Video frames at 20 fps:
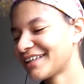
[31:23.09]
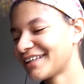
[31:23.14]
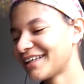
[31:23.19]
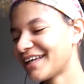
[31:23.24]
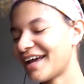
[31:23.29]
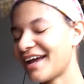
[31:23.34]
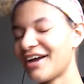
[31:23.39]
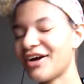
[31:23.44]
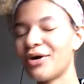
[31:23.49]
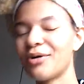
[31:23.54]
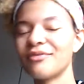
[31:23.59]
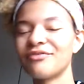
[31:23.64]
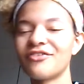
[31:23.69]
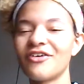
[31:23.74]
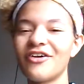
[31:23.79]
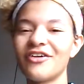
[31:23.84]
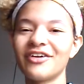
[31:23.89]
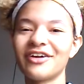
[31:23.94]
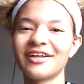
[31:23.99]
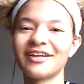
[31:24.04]
Can't Help
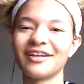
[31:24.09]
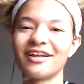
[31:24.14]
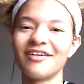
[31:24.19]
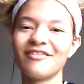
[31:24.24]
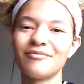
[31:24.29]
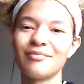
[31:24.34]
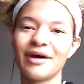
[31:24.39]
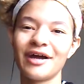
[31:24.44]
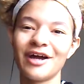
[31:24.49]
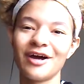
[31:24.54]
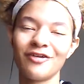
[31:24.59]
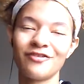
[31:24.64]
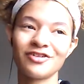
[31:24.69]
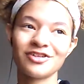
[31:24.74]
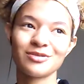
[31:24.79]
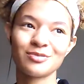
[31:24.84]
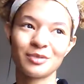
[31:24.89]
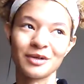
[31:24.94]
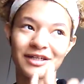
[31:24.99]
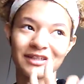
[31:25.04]
Falling in Love by
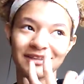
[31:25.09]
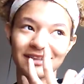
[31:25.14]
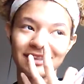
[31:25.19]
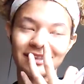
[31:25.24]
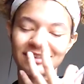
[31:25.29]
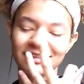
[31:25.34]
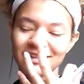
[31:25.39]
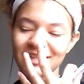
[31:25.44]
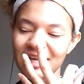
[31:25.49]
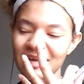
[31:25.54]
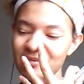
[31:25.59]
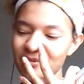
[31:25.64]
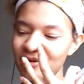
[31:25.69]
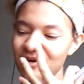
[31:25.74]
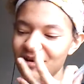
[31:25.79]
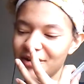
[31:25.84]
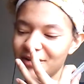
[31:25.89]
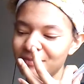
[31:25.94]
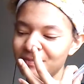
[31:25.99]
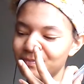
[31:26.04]
Elvis Presley just came
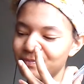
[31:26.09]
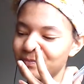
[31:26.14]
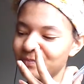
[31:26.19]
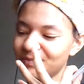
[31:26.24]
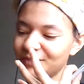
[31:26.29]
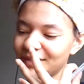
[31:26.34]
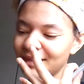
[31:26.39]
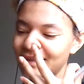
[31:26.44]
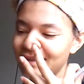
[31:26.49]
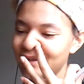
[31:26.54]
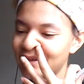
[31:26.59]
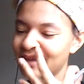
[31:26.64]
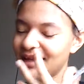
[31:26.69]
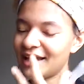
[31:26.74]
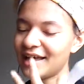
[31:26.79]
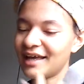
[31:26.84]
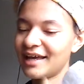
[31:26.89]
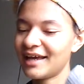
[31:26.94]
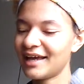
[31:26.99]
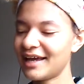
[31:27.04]
on.
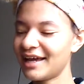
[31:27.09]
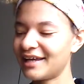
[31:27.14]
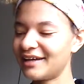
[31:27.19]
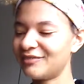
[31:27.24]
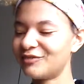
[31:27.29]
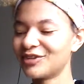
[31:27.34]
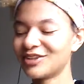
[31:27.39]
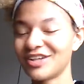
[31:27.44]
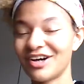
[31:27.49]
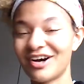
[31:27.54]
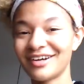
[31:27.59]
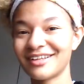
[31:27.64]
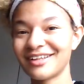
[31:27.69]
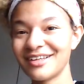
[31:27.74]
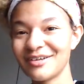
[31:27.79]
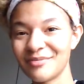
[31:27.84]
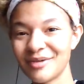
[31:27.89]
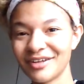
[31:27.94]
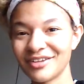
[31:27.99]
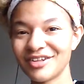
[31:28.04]
And we're
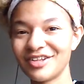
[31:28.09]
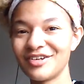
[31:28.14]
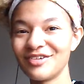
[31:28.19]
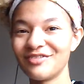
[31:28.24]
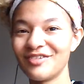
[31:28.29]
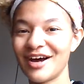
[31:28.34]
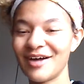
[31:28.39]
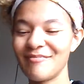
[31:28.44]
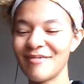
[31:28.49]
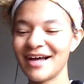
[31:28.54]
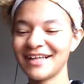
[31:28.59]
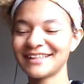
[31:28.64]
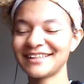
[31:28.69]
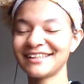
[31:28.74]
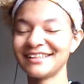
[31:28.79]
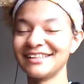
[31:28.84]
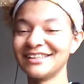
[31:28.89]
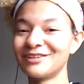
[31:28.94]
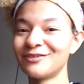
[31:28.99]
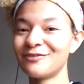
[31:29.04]
talking about the Divine
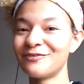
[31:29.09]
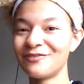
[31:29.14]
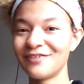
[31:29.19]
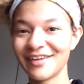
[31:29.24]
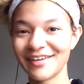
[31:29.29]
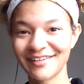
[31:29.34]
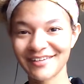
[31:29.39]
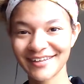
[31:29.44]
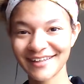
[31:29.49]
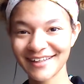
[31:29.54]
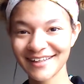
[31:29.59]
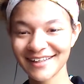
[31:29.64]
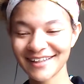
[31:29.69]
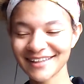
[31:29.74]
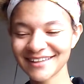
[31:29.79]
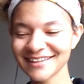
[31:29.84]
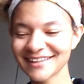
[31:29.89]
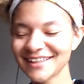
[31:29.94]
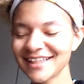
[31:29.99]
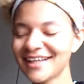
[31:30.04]
Masculine's
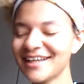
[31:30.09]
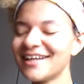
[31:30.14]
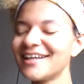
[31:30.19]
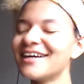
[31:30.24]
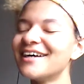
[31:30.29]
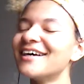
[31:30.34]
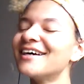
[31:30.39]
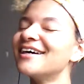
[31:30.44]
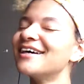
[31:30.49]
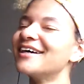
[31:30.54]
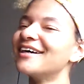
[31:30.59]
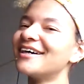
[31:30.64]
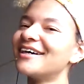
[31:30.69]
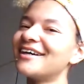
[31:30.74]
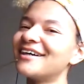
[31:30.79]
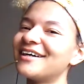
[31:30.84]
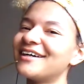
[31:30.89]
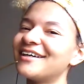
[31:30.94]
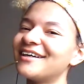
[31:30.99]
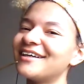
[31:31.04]
feelings.
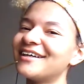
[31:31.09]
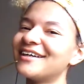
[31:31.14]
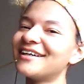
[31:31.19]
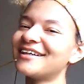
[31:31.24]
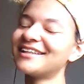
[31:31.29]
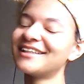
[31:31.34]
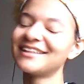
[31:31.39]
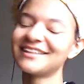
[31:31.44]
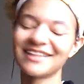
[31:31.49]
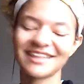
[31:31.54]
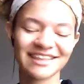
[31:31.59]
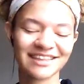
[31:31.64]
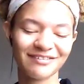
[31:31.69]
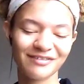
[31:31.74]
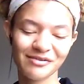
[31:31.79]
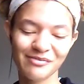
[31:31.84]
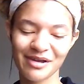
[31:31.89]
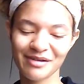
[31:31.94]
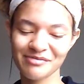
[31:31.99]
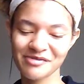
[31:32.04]
This doesn't
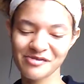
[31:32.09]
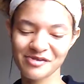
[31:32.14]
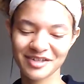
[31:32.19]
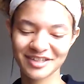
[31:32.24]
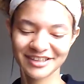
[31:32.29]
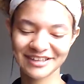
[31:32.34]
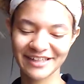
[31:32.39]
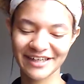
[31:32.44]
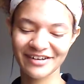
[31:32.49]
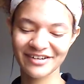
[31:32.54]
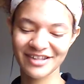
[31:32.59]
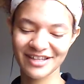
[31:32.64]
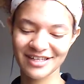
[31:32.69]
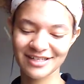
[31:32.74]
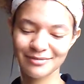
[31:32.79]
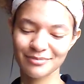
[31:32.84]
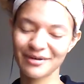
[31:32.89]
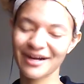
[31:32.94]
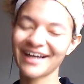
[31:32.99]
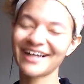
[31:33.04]
even make me want to share
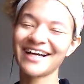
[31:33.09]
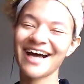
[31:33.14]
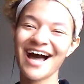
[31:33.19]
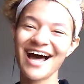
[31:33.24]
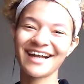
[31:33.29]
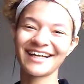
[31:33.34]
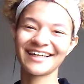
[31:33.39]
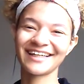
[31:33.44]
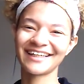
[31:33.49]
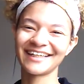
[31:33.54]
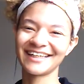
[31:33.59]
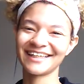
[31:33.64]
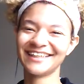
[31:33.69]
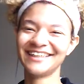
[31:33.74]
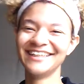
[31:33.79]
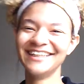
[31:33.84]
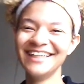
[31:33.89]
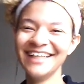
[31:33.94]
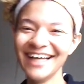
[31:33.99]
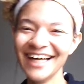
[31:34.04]
this, but I
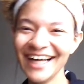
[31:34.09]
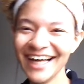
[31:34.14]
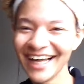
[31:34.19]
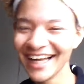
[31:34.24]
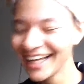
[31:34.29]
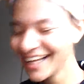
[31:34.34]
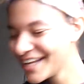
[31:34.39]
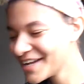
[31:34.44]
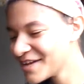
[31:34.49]
gotta.